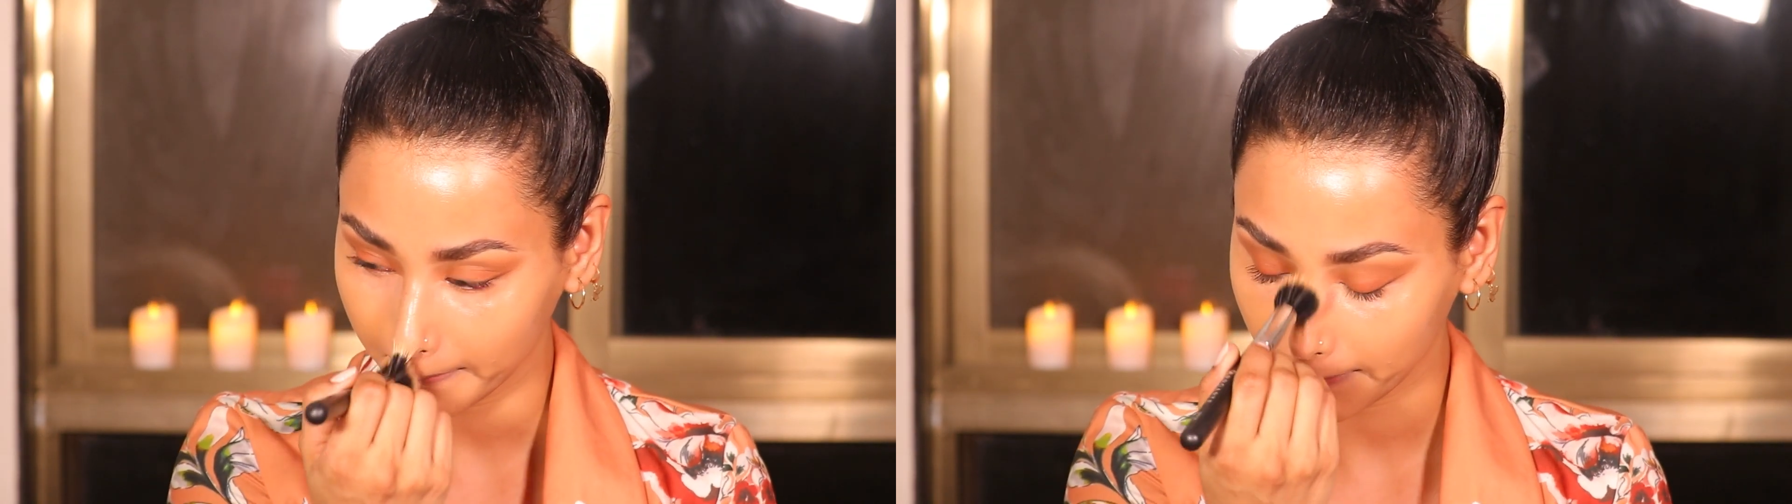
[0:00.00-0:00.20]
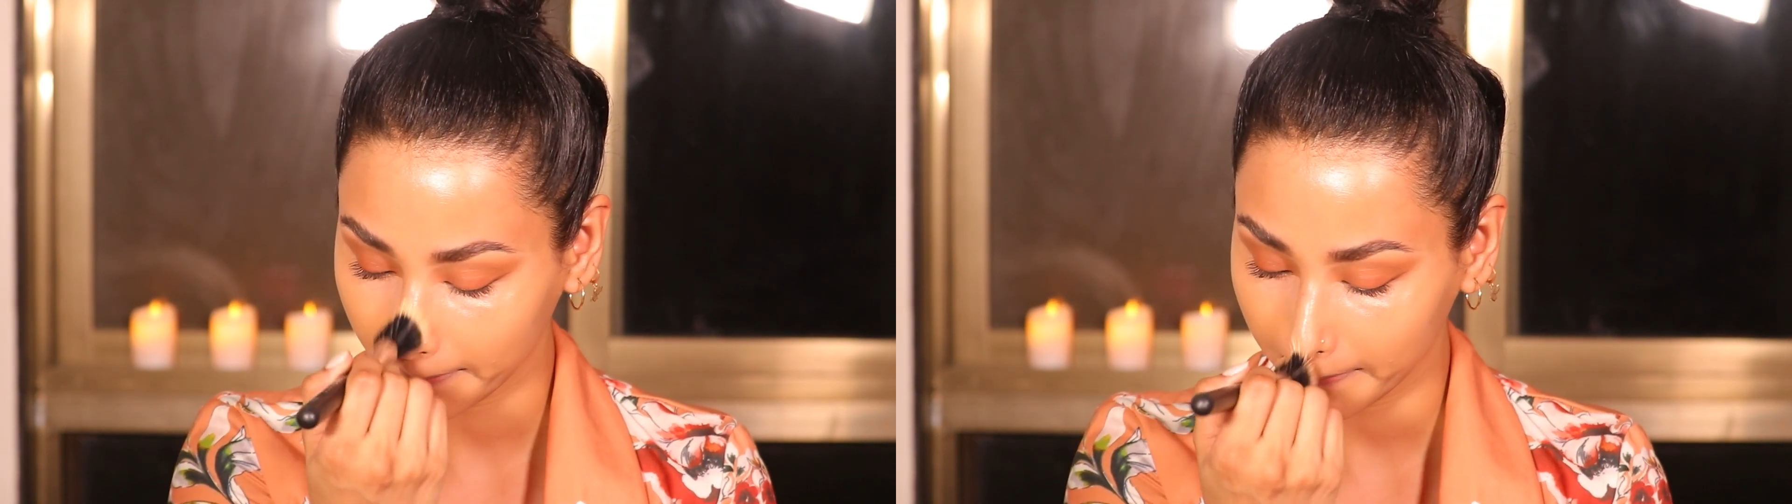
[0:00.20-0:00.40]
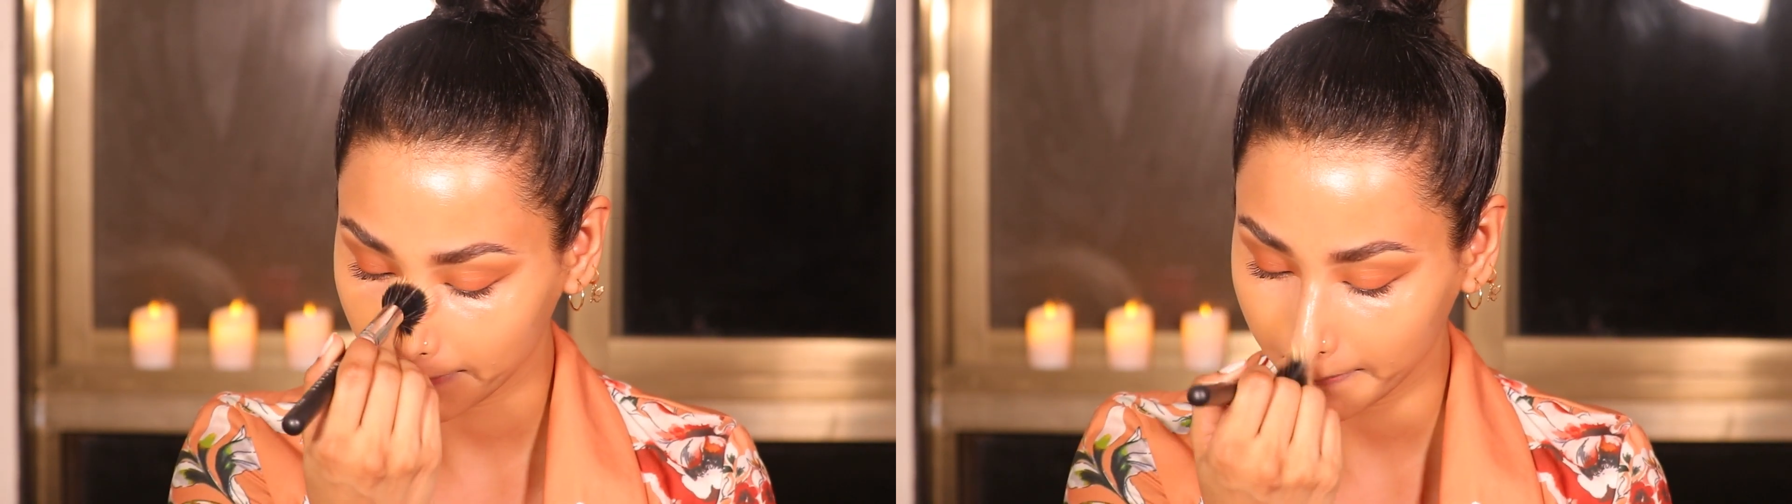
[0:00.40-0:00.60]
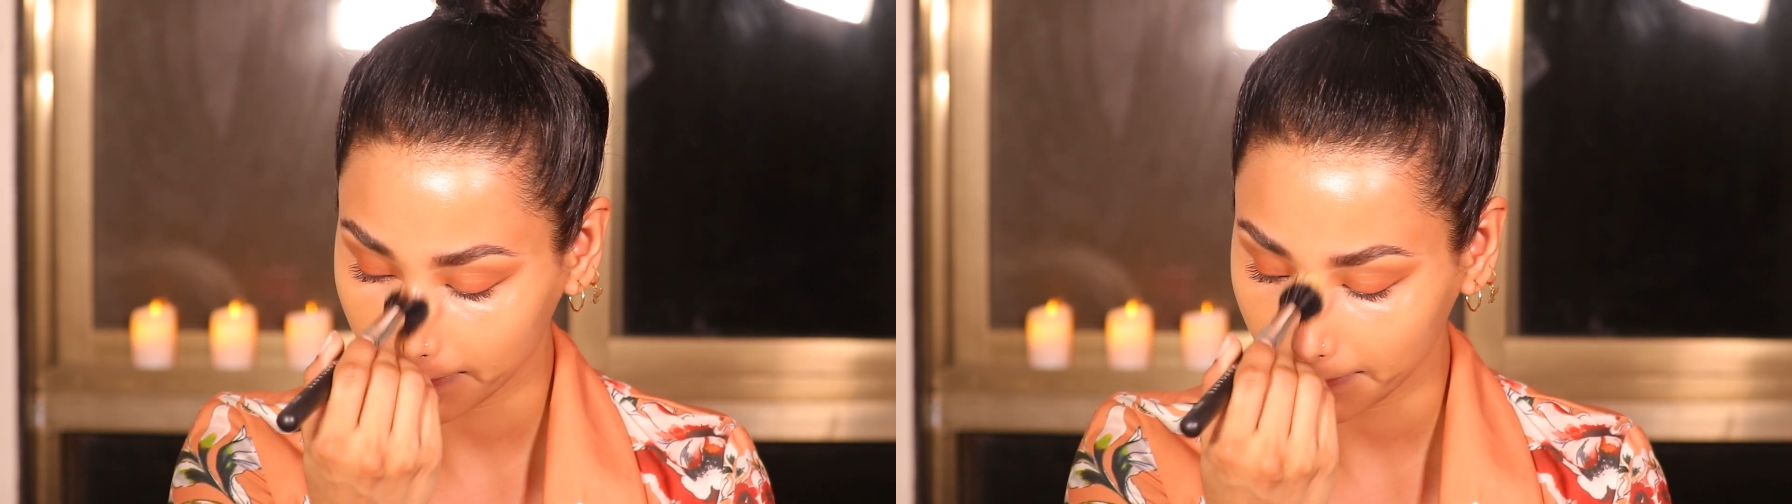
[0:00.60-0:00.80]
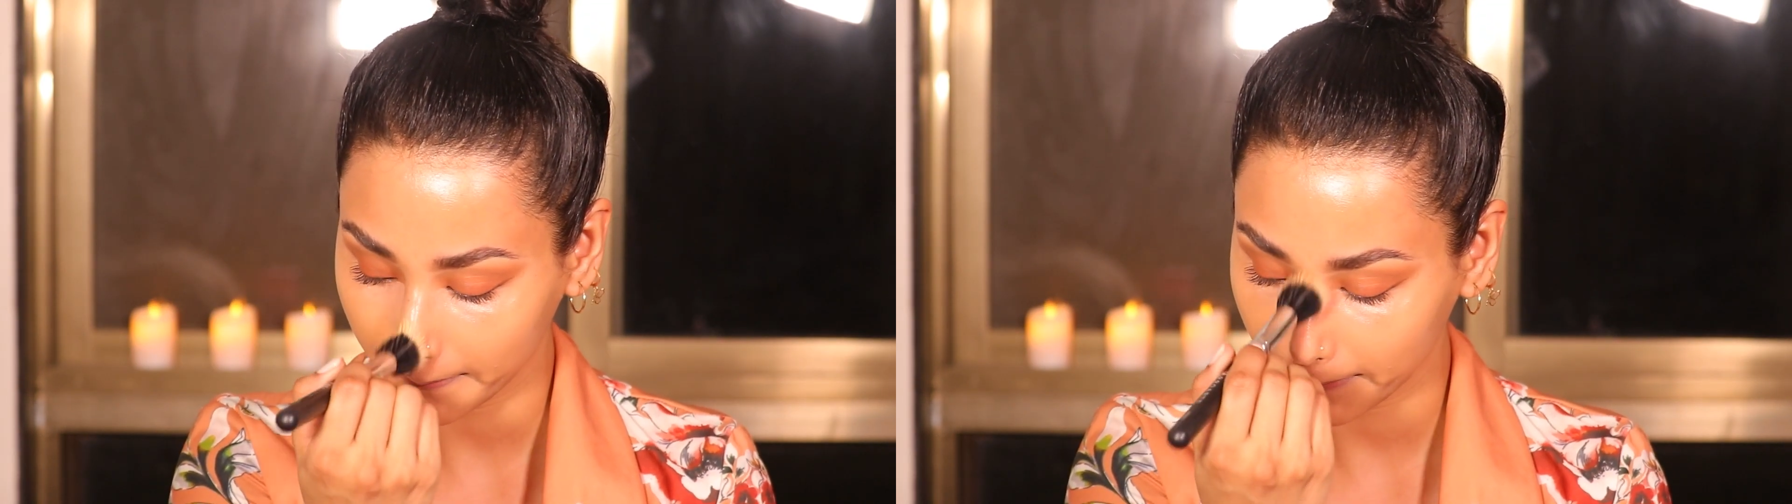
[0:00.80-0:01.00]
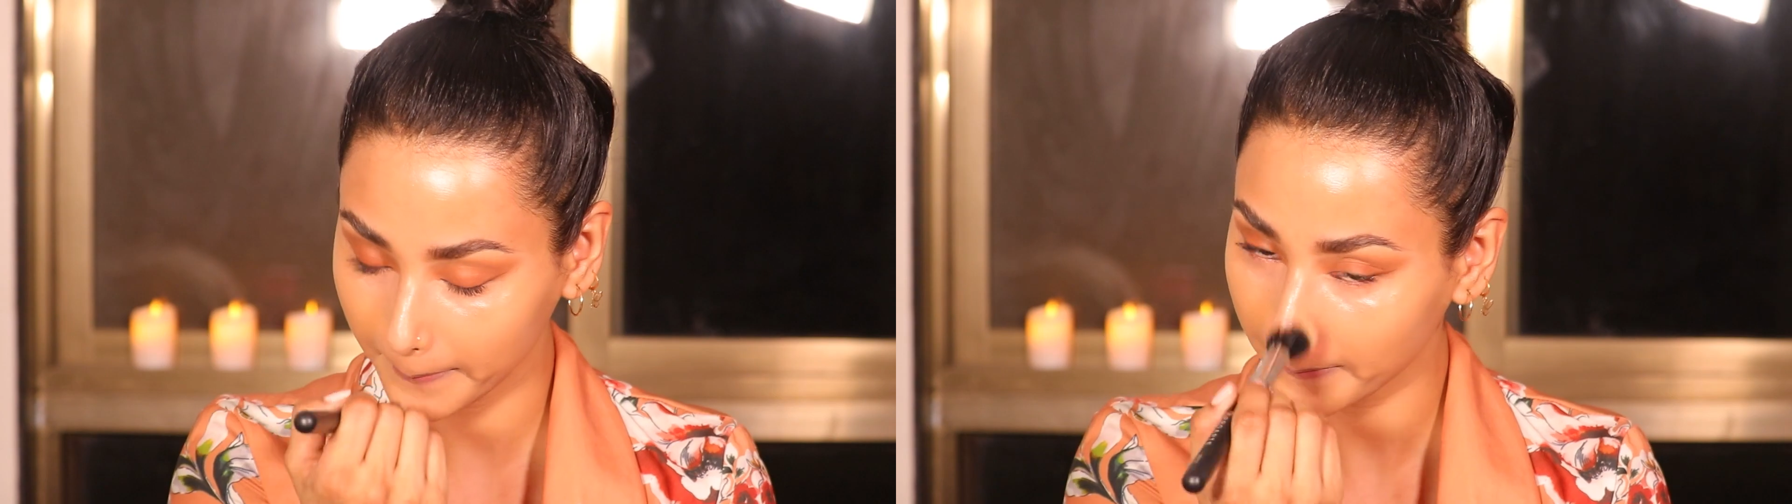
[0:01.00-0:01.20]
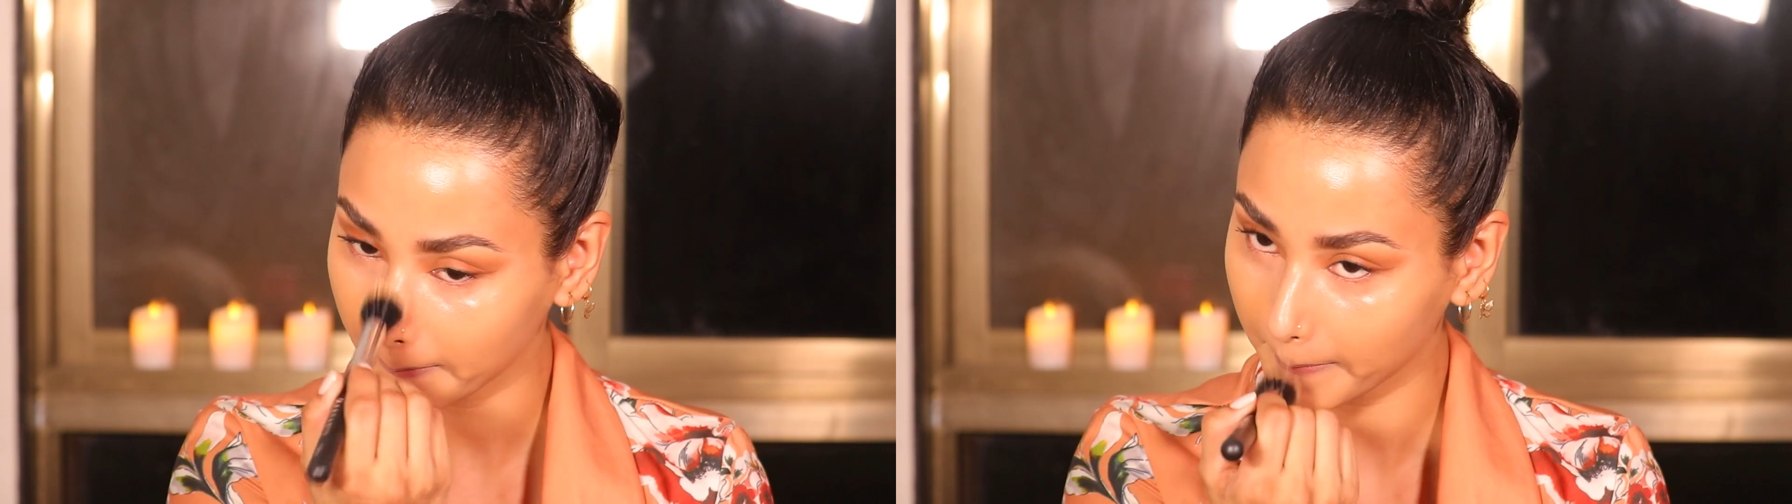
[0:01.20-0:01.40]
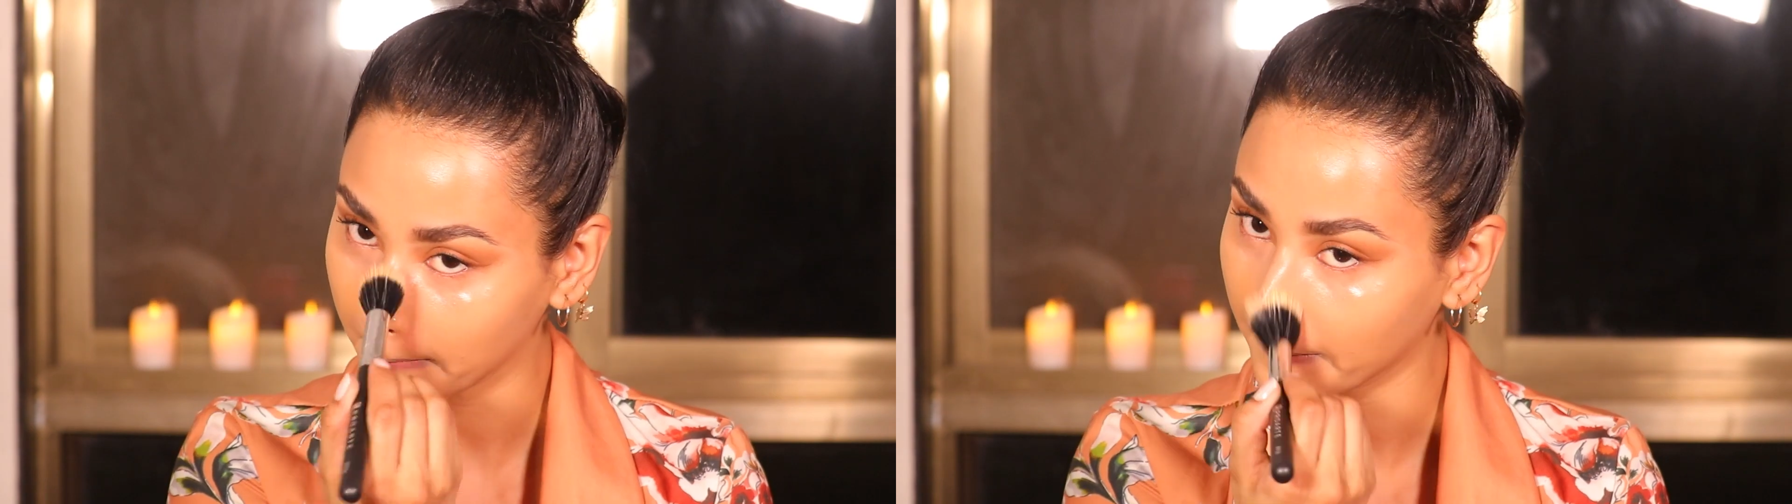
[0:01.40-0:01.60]
I need the least
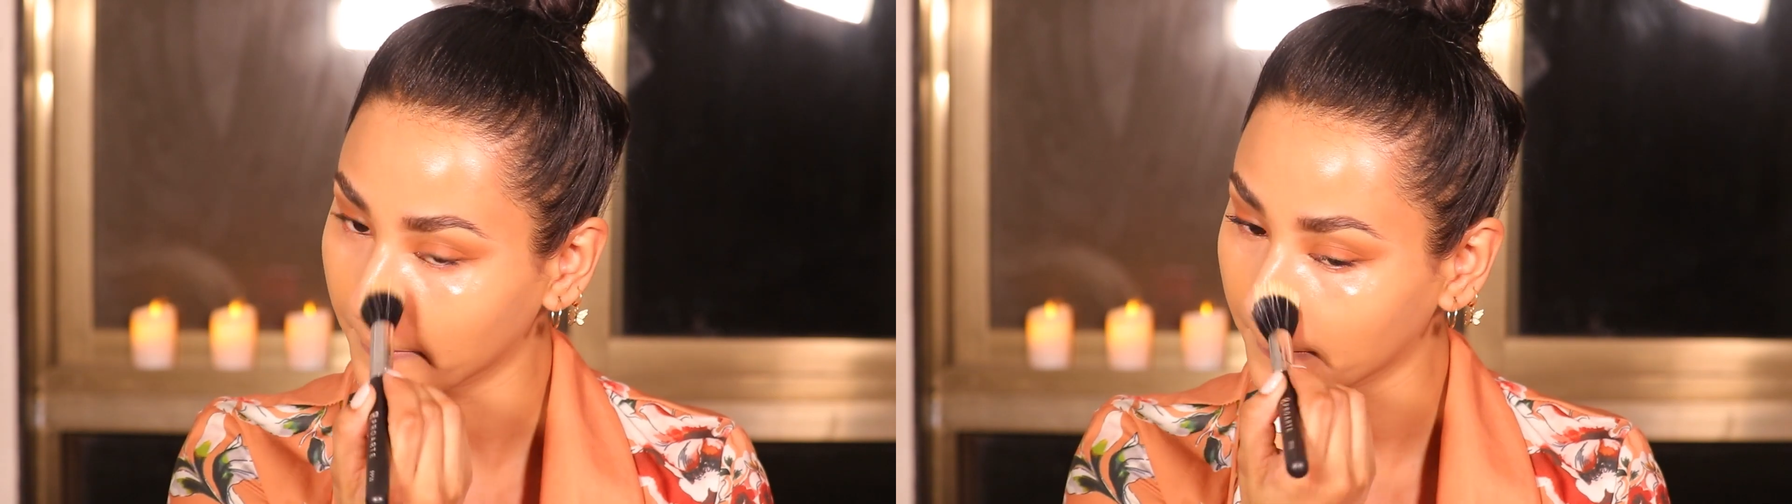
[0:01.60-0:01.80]
coverage.